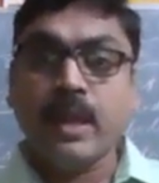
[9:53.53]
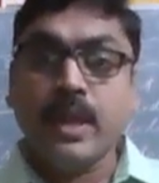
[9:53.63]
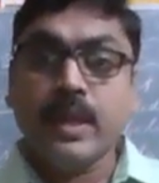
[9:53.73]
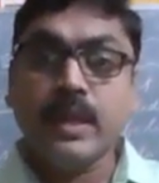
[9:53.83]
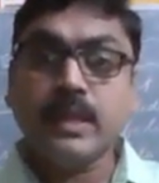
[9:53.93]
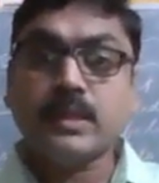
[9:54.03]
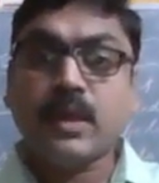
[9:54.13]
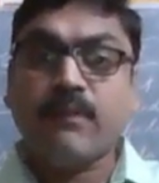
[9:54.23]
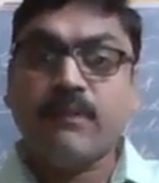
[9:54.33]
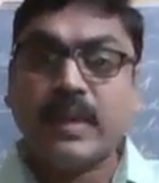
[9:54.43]
is
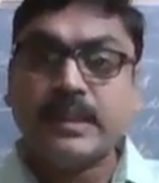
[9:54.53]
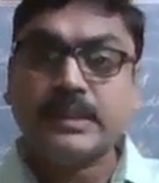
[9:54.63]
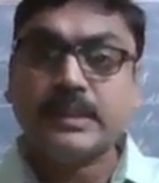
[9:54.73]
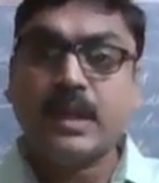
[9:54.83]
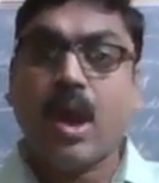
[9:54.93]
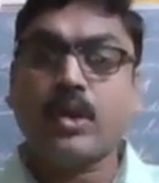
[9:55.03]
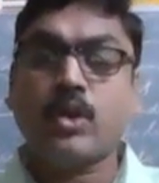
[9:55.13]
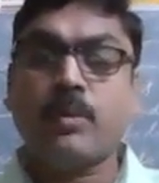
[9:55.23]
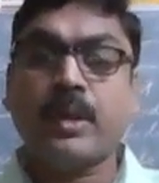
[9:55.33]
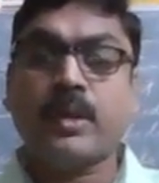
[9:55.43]
the first
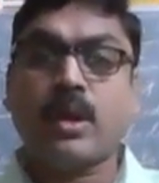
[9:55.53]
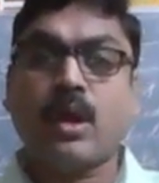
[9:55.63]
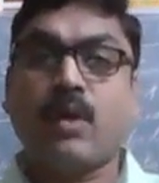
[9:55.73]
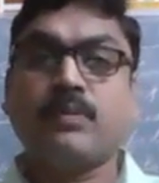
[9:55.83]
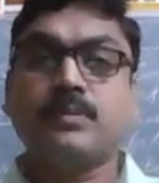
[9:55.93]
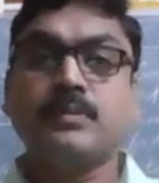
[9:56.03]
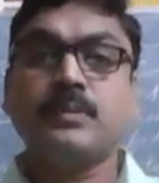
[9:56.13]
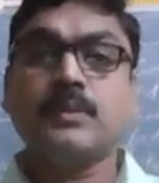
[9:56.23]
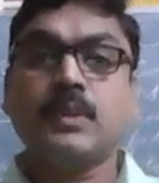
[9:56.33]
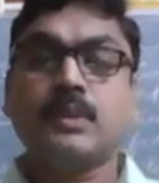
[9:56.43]
argument of
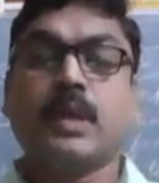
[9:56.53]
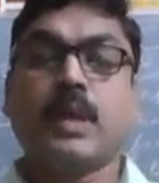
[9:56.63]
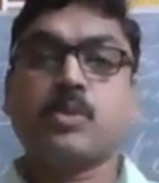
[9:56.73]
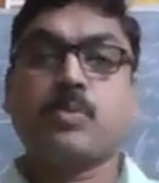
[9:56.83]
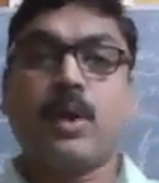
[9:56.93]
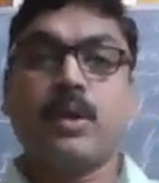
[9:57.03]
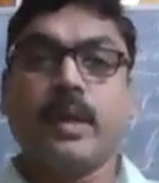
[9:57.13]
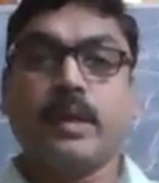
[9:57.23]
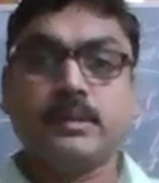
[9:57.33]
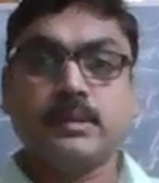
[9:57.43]
the
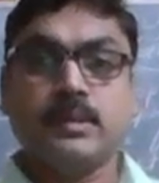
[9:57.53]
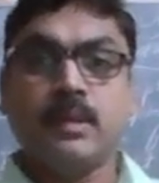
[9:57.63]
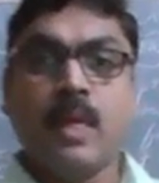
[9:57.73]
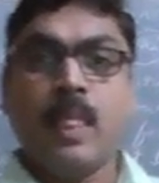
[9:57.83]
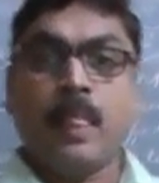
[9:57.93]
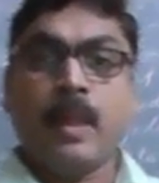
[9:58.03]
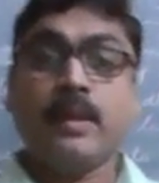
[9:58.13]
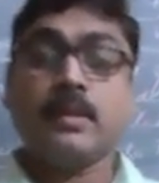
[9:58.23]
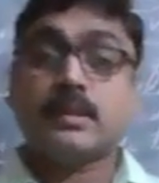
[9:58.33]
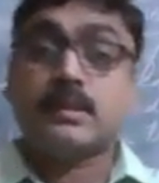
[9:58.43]
respondents.
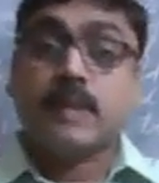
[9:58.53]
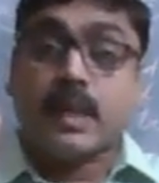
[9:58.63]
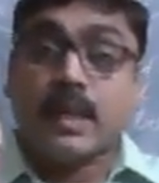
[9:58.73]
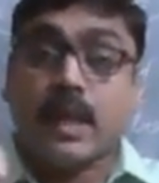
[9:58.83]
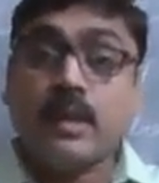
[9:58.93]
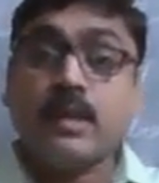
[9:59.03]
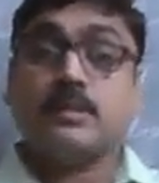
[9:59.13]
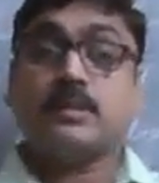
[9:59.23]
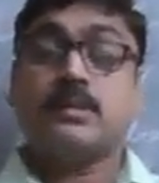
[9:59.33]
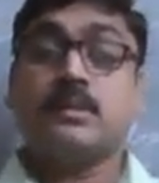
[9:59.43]
And the second
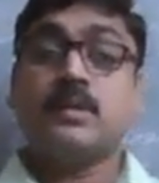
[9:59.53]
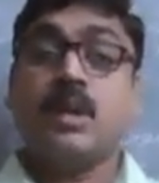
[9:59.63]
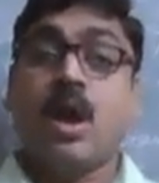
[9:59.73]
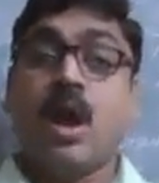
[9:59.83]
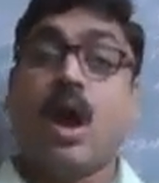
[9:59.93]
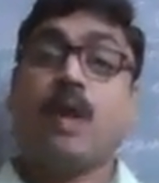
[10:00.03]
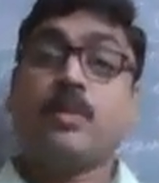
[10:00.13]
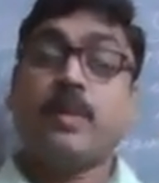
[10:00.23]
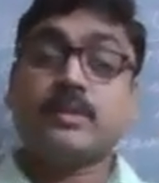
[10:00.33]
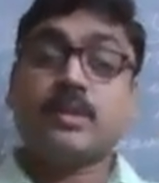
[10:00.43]

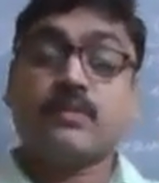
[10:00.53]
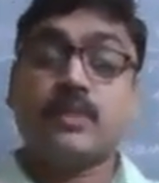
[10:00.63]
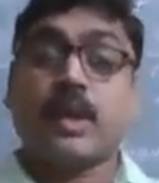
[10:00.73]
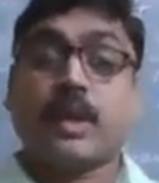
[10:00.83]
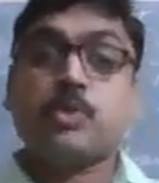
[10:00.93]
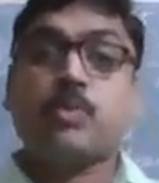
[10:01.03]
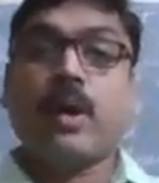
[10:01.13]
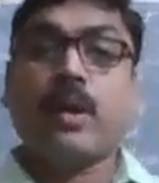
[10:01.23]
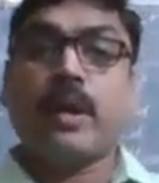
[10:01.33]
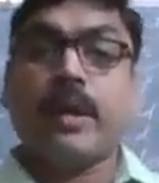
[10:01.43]
arguments of the
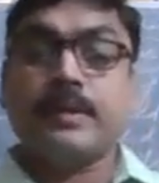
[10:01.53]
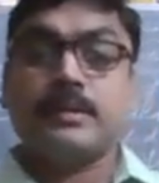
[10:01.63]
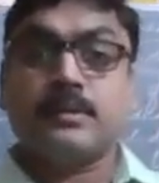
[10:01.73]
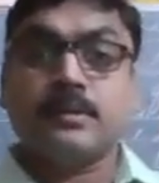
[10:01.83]
respondent